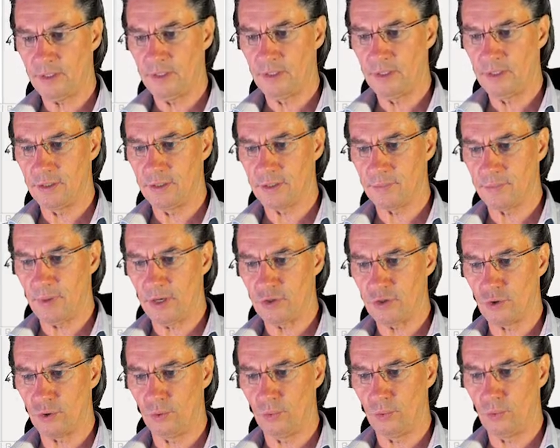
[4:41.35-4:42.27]
it in a
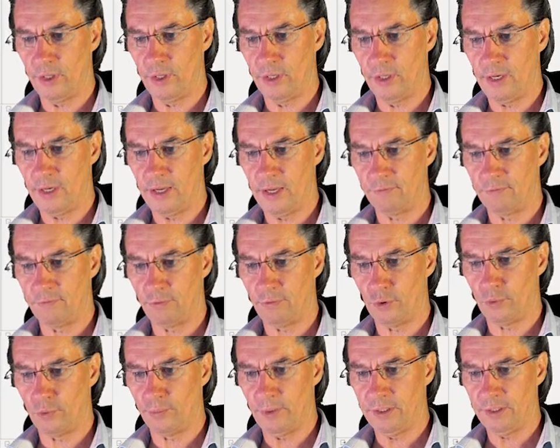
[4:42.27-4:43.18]
special way,
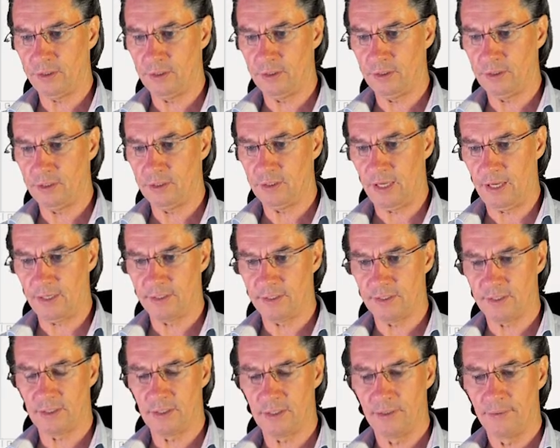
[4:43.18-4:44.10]
unformatted
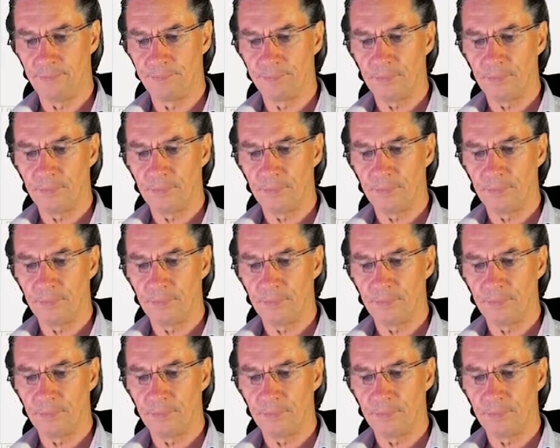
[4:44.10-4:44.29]
text,